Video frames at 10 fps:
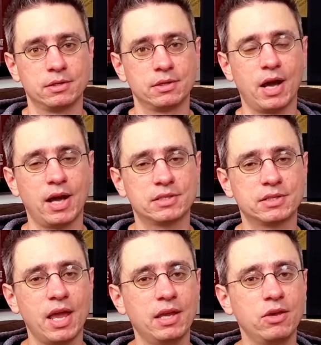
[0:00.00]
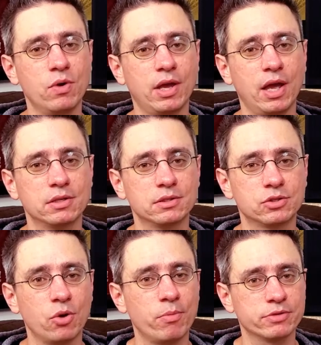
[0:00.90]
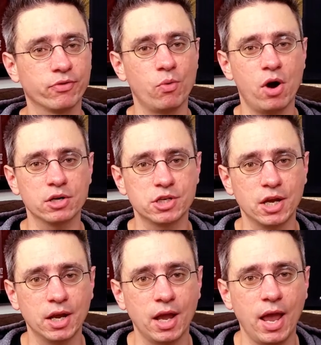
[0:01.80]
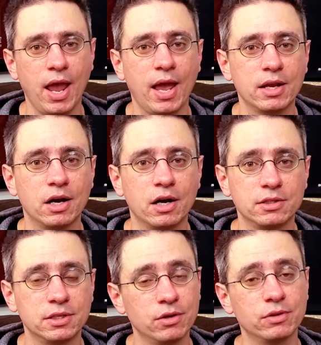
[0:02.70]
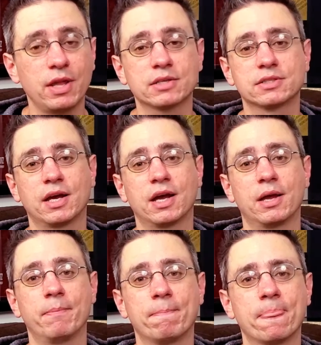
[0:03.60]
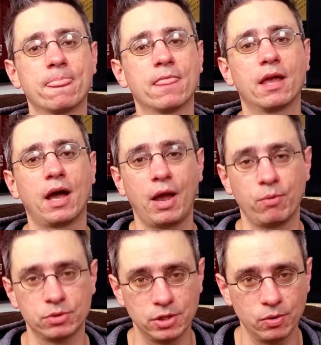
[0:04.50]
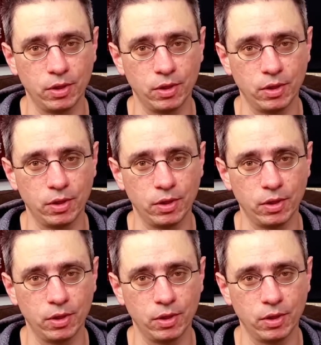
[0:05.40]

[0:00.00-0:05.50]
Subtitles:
Guys, thank you again so much for watching, and until next time, I will see you